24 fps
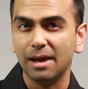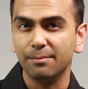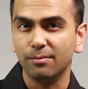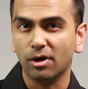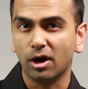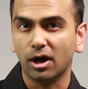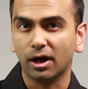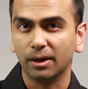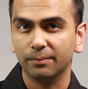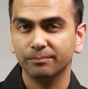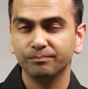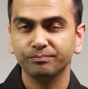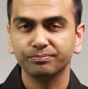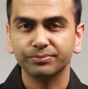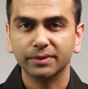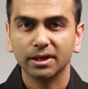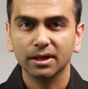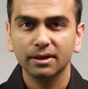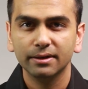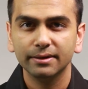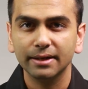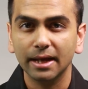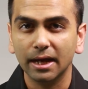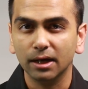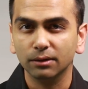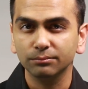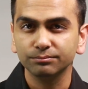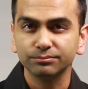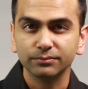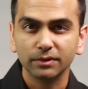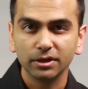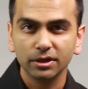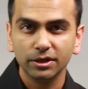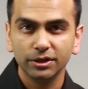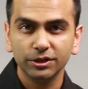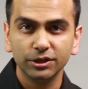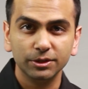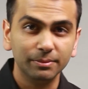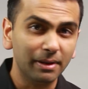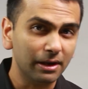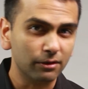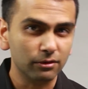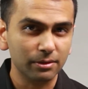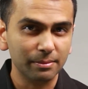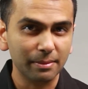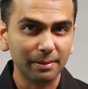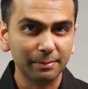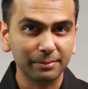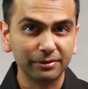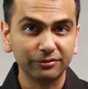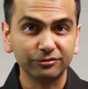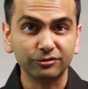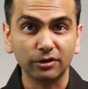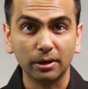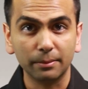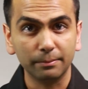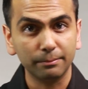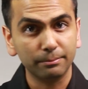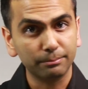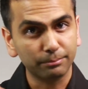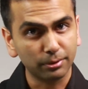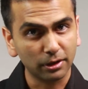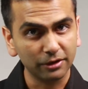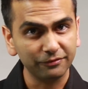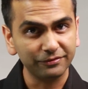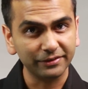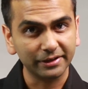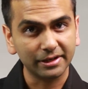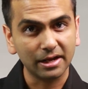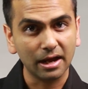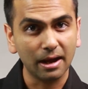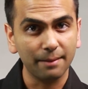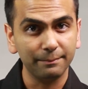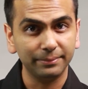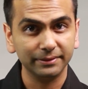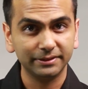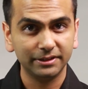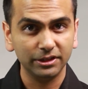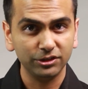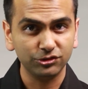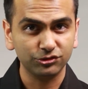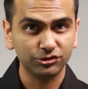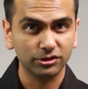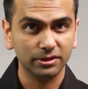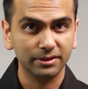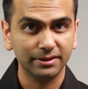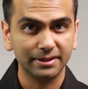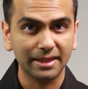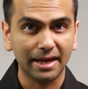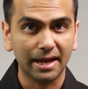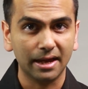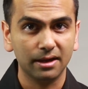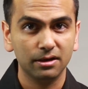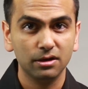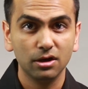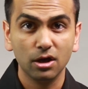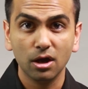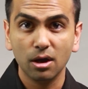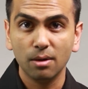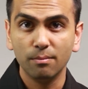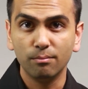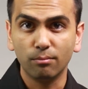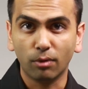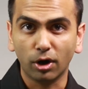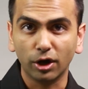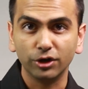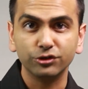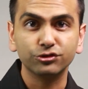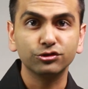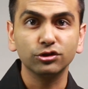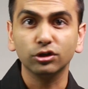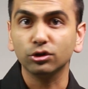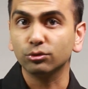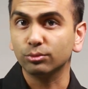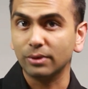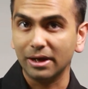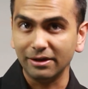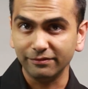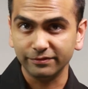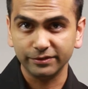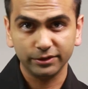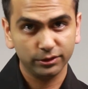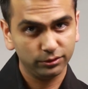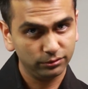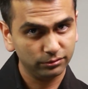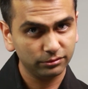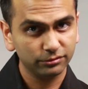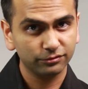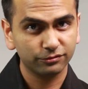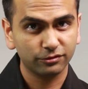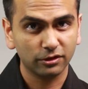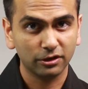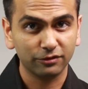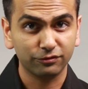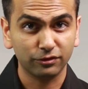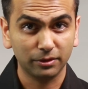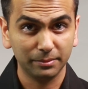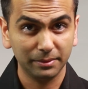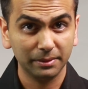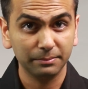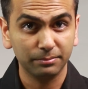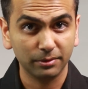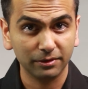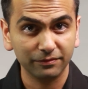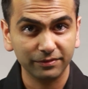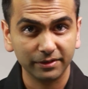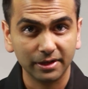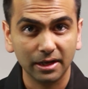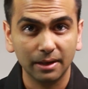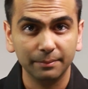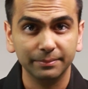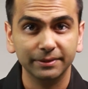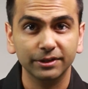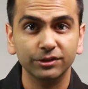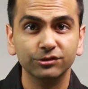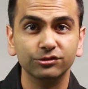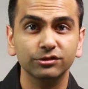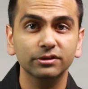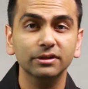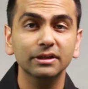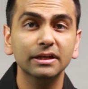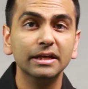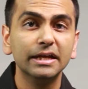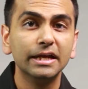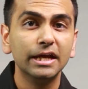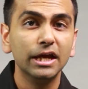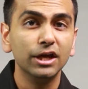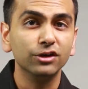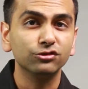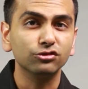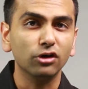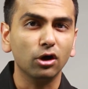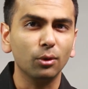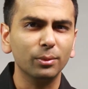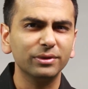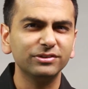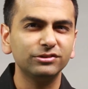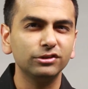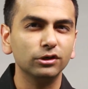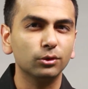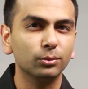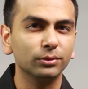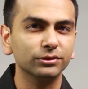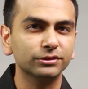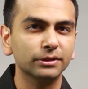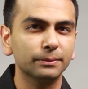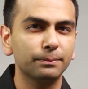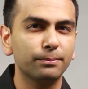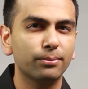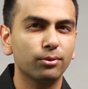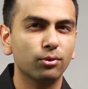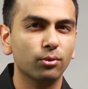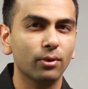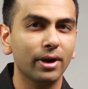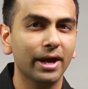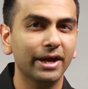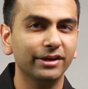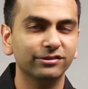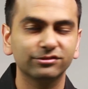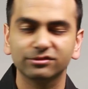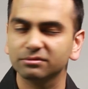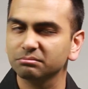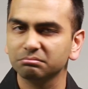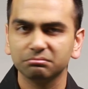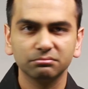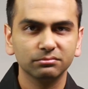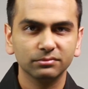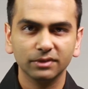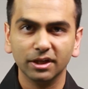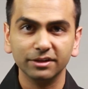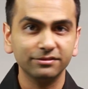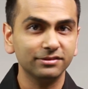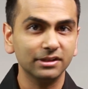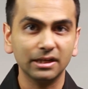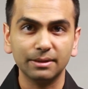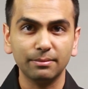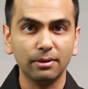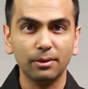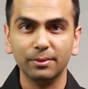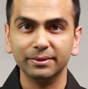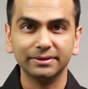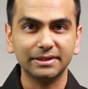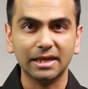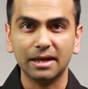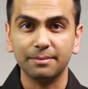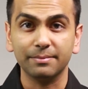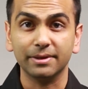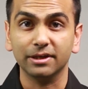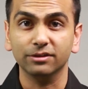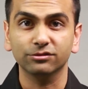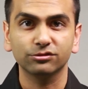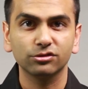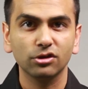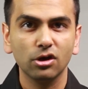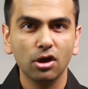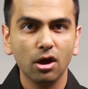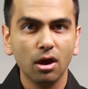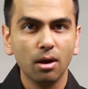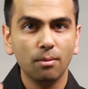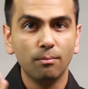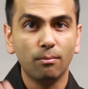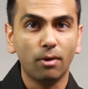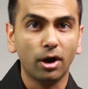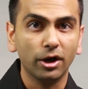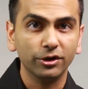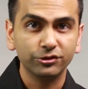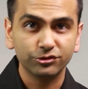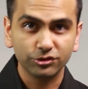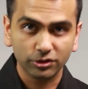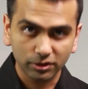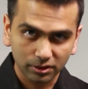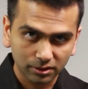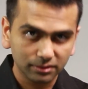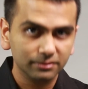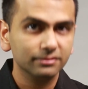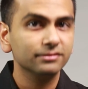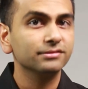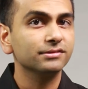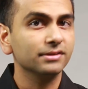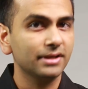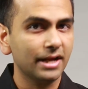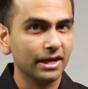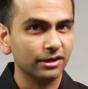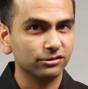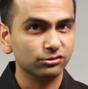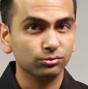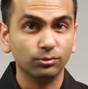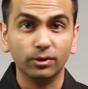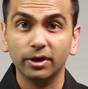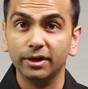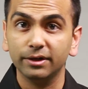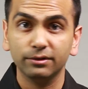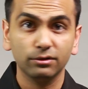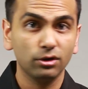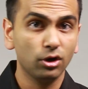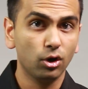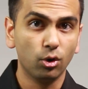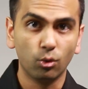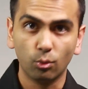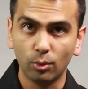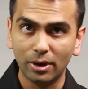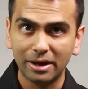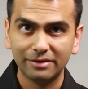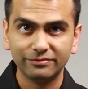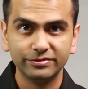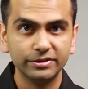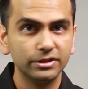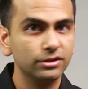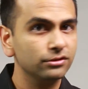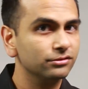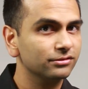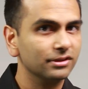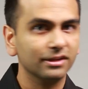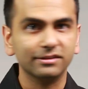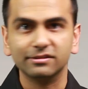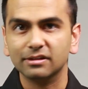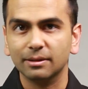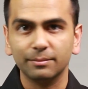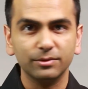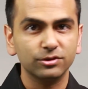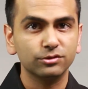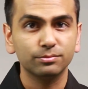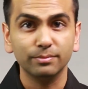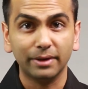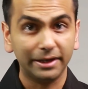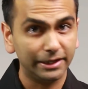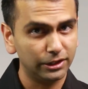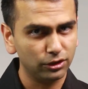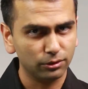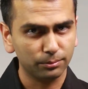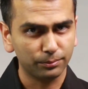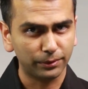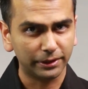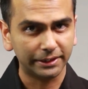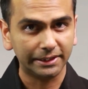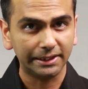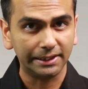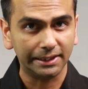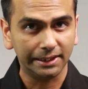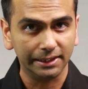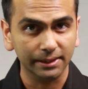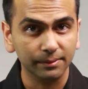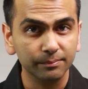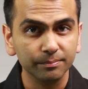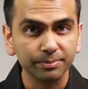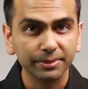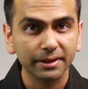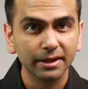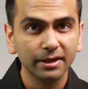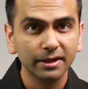M R. Now, you might remember from perfect competition that marginal revenue for a firm in perfect competition is always equal to price. Let's think about what that means. Marginal is the next one. Revenues, that's how much money you're bringing in.